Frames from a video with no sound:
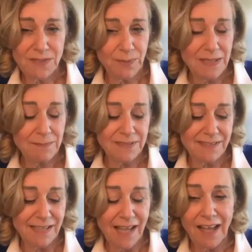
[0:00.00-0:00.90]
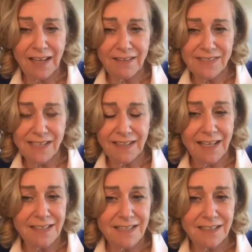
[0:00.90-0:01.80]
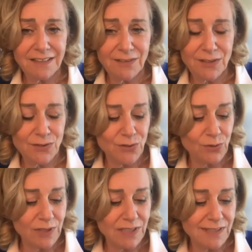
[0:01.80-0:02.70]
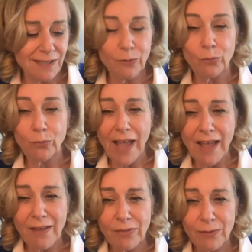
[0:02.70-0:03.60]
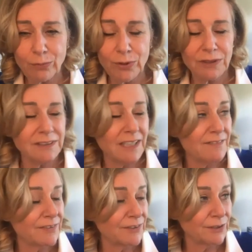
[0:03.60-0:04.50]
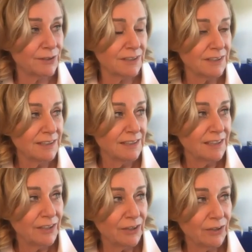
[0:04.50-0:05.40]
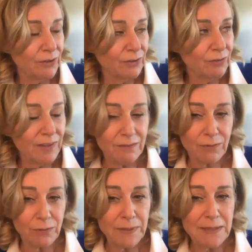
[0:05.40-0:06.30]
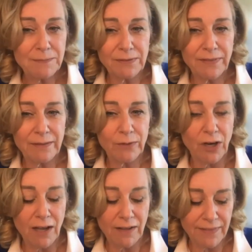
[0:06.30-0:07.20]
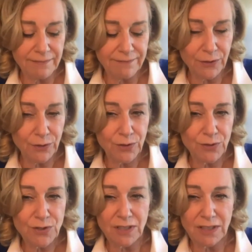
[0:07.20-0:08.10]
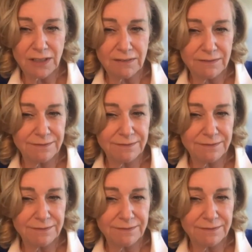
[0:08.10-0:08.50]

people's lives. I can't tell you the stories around the world I've heard you know, that were people that were on the verge of